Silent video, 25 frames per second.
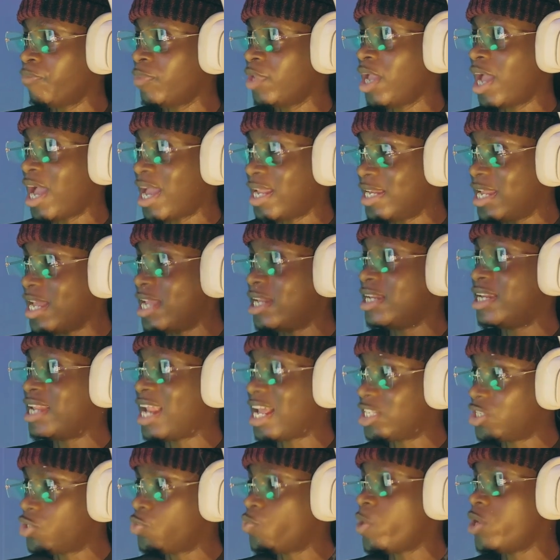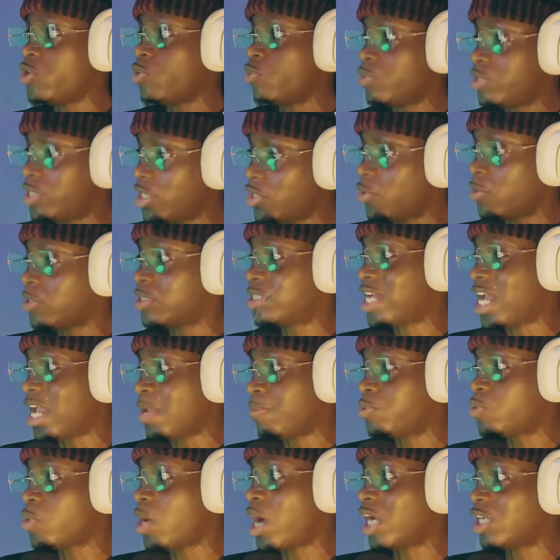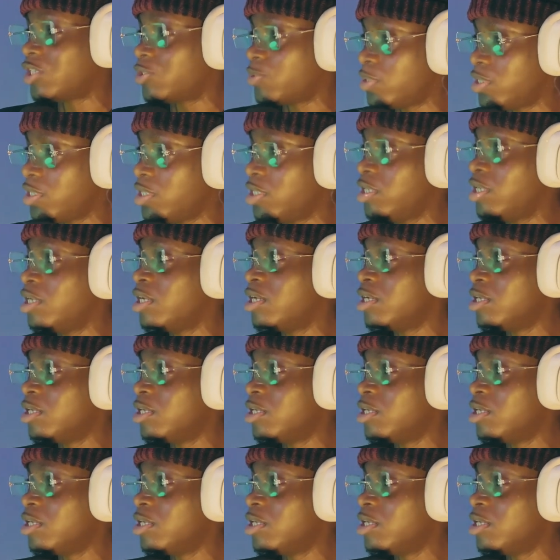And then that is where you take your time to actually